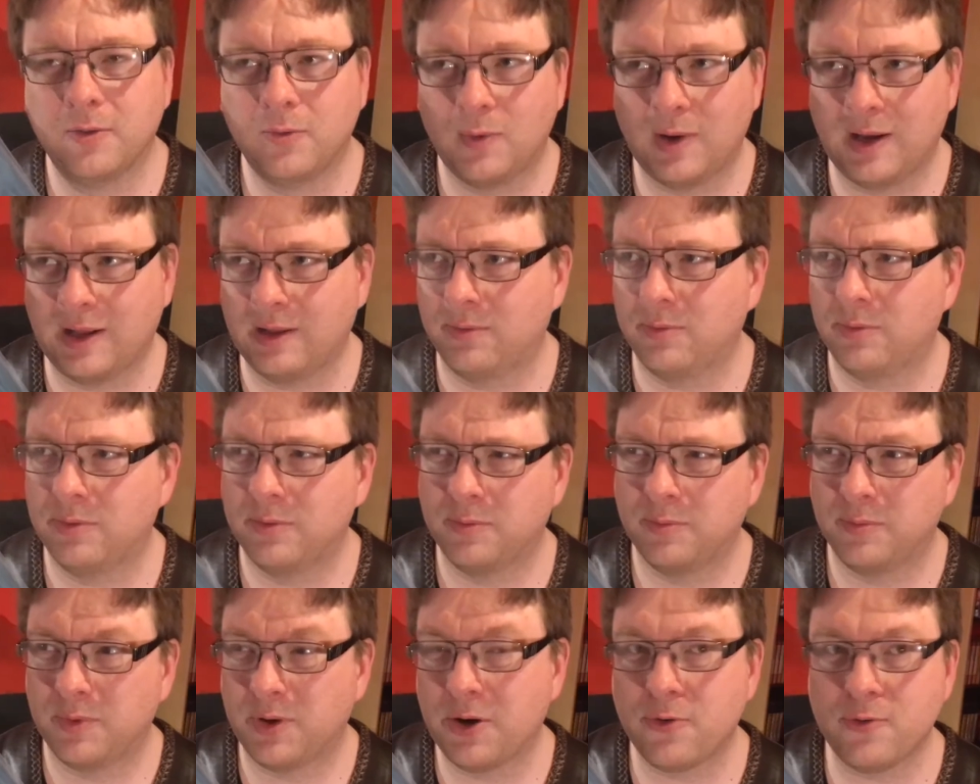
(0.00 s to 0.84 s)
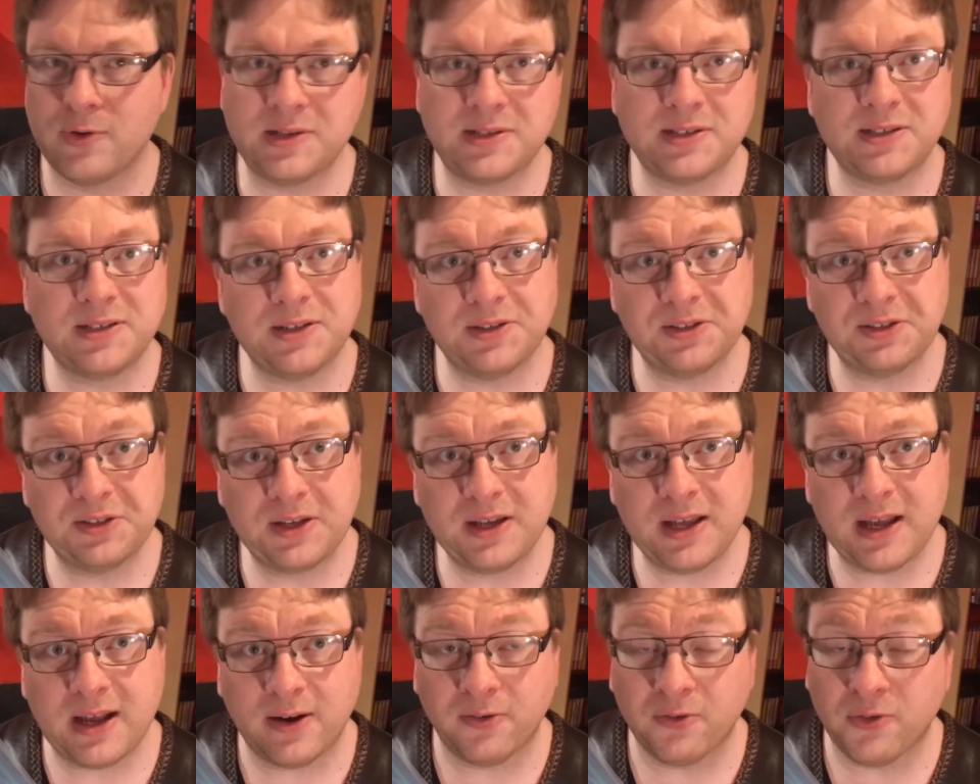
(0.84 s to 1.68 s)
well, Christian
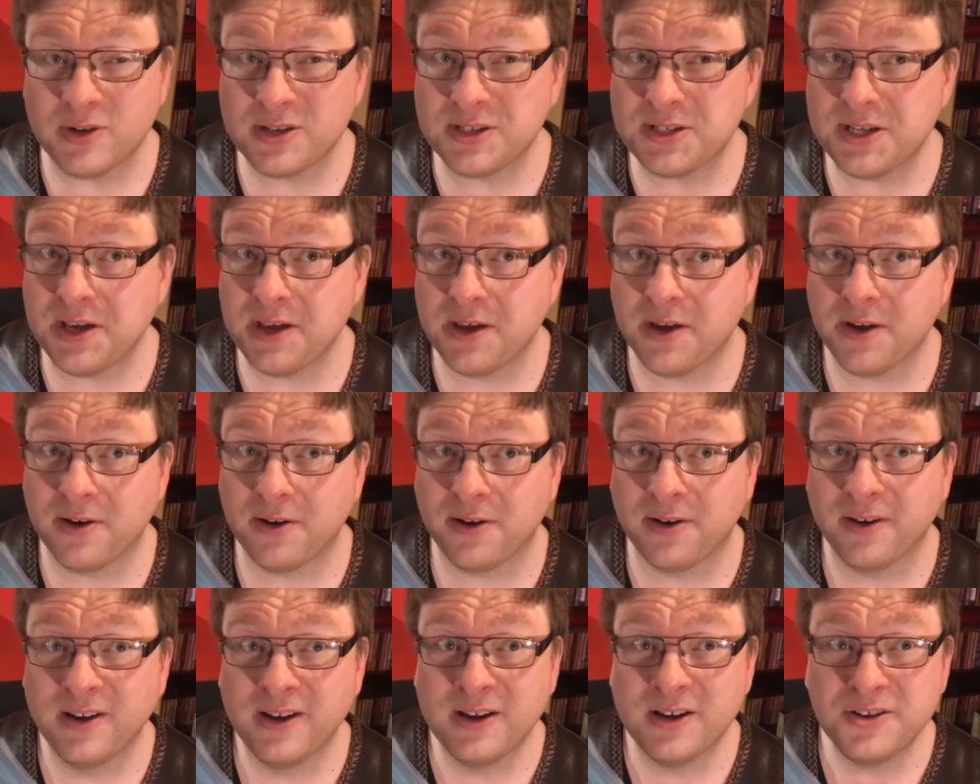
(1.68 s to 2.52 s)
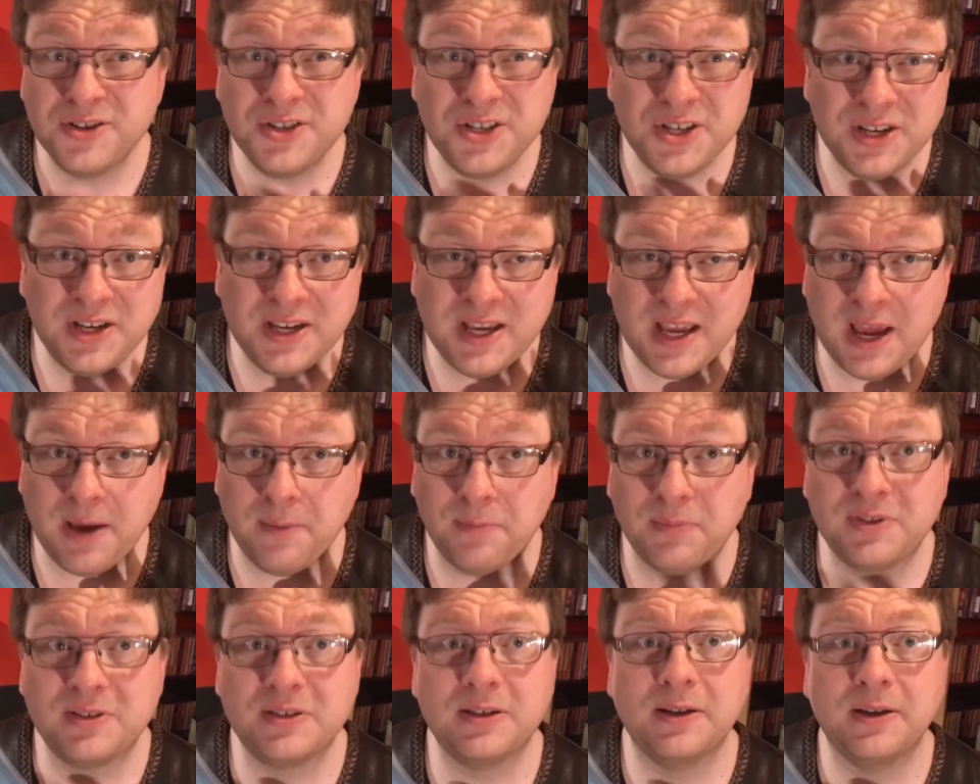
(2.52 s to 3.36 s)
country singer, she
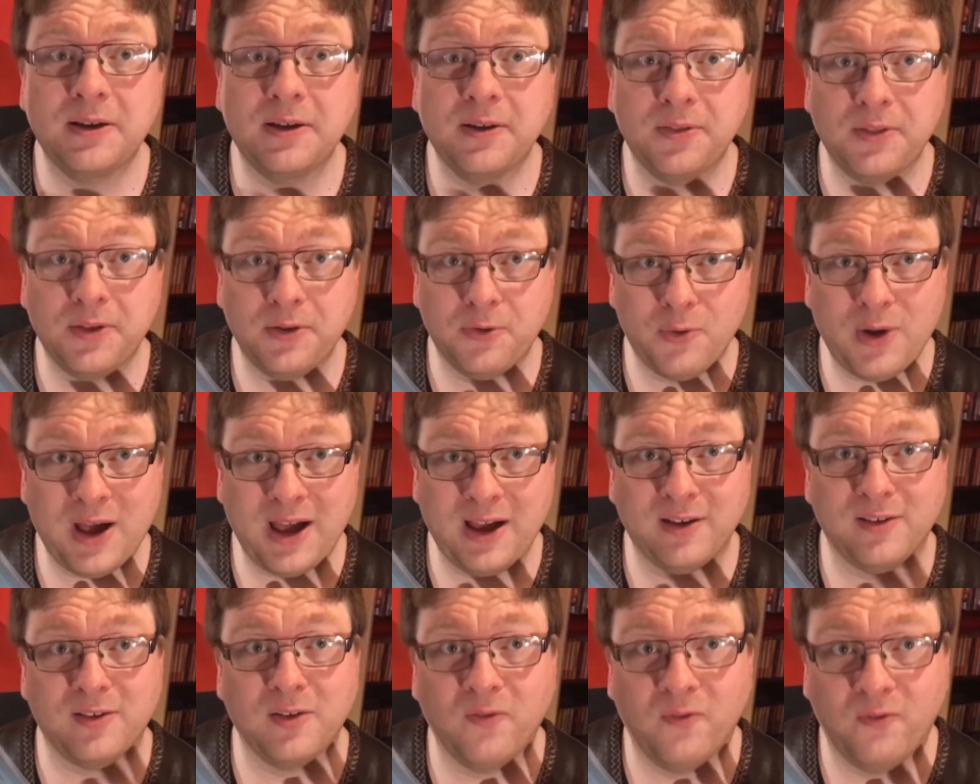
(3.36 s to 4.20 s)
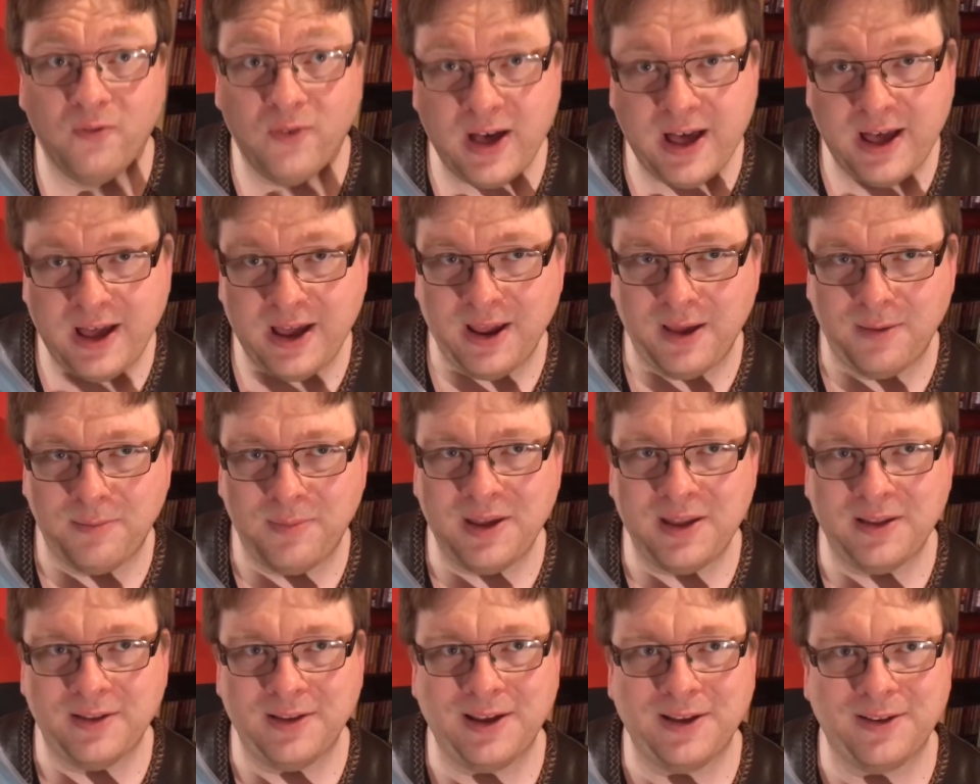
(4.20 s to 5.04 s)
kept the right vibe
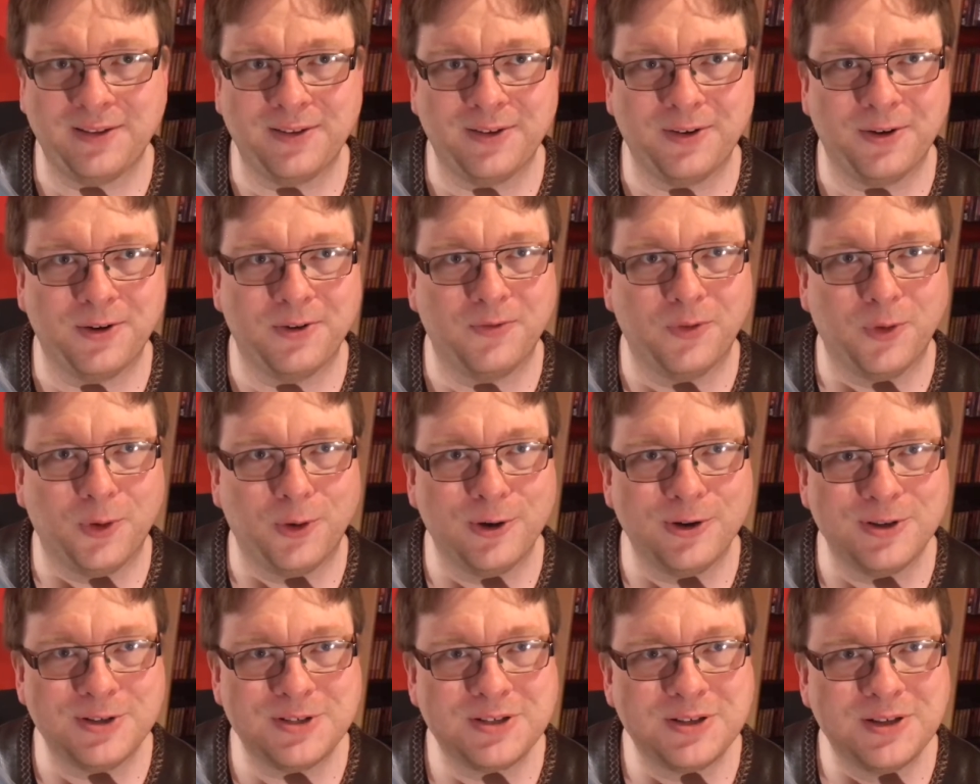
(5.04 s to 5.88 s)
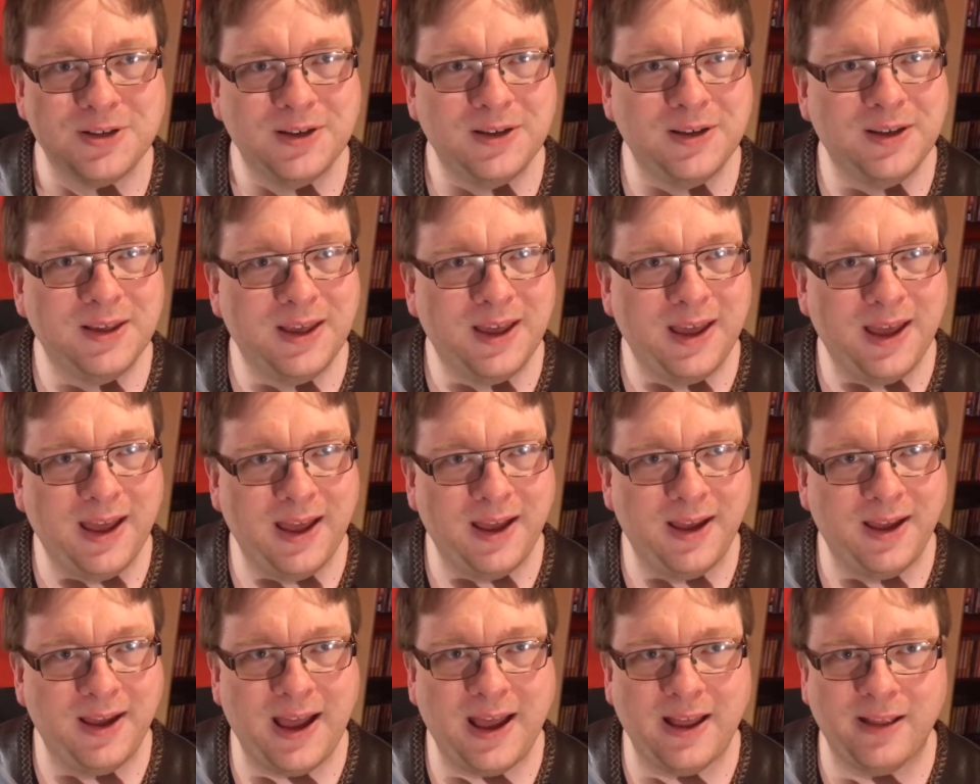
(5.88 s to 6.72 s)
in her voice
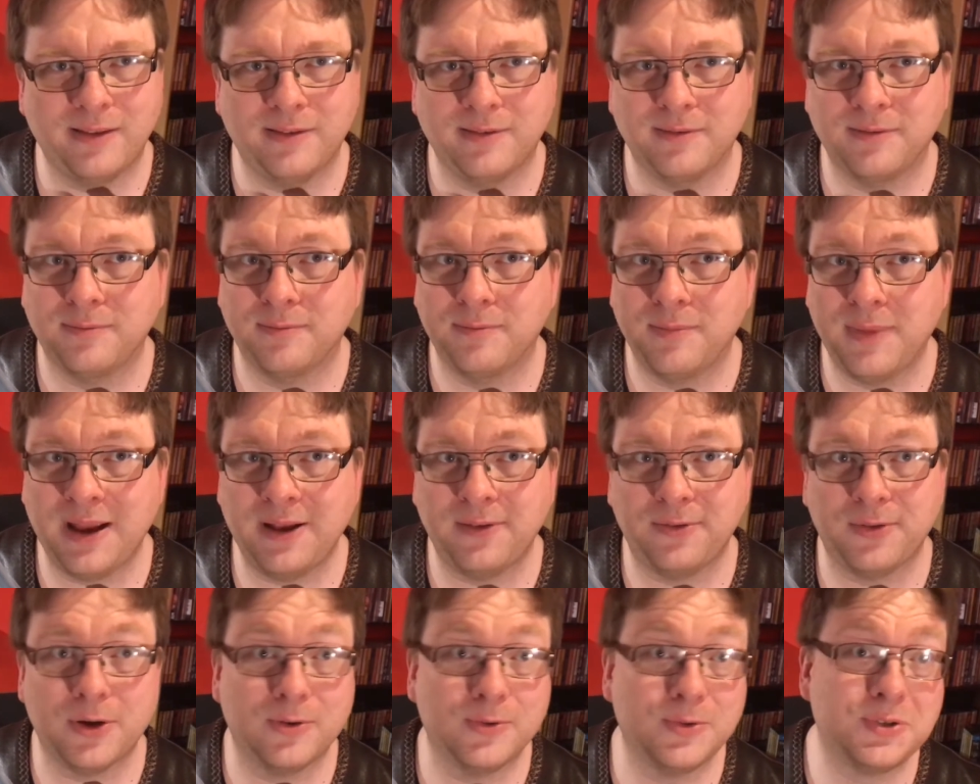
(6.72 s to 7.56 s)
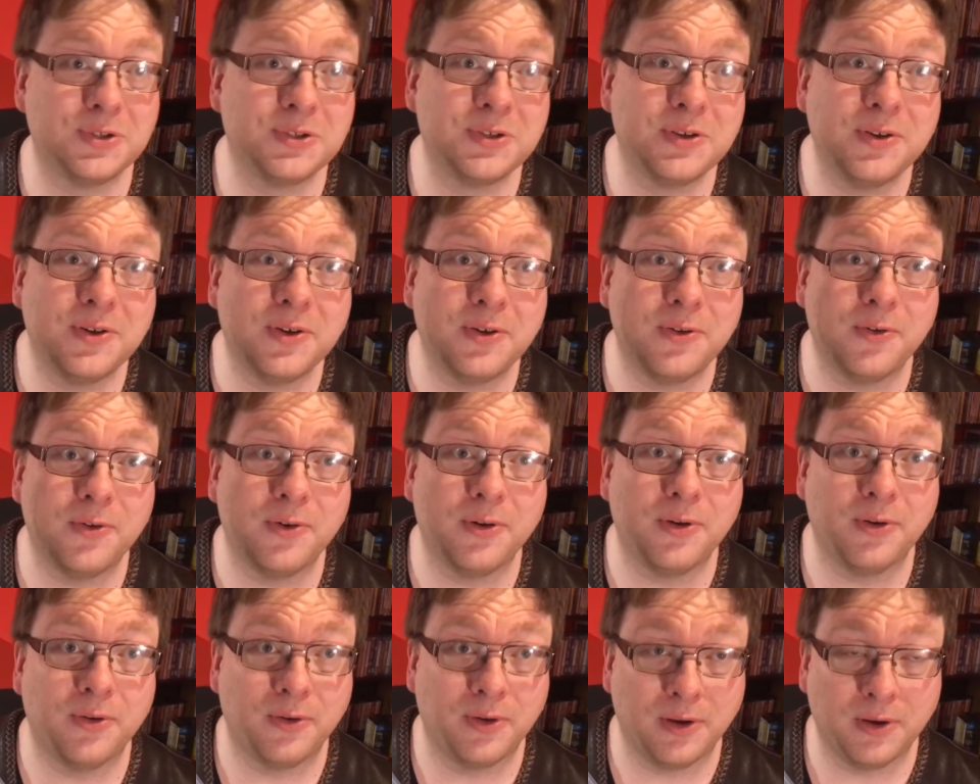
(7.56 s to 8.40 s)
and made those
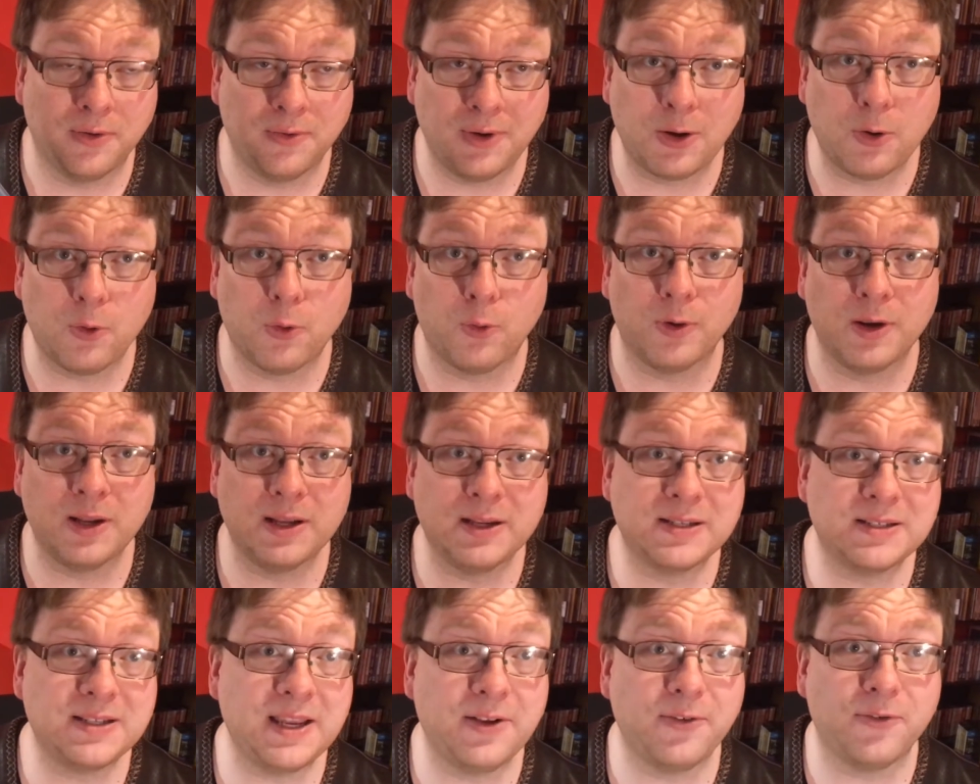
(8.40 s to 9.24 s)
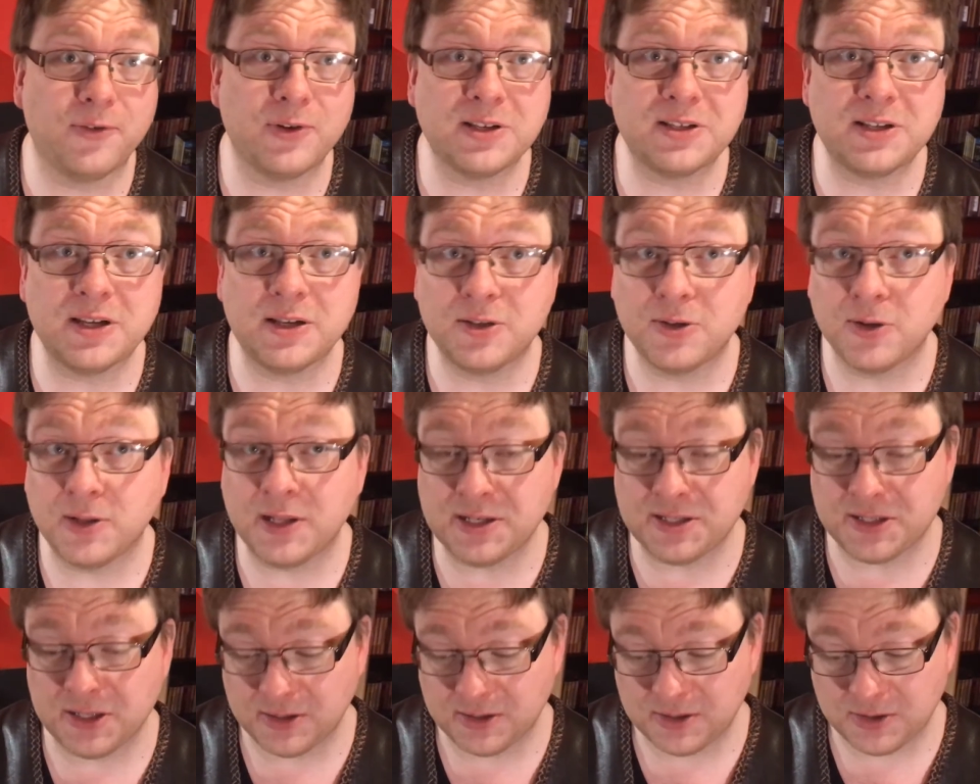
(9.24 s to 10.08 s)
recordings interesting to
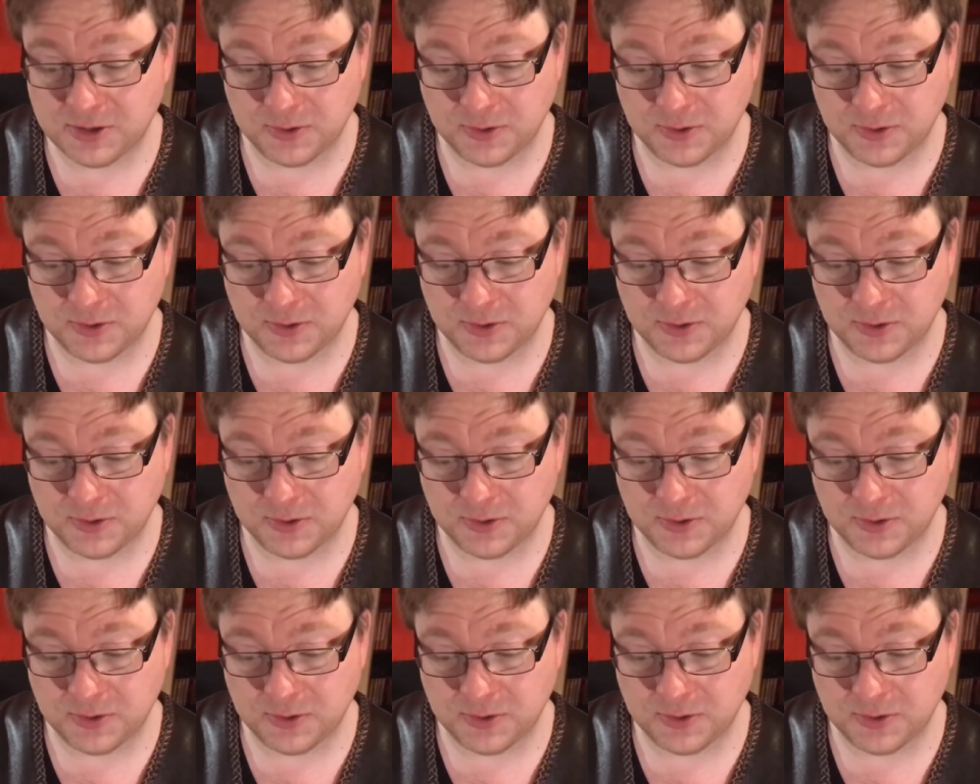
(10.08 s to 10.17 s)
listen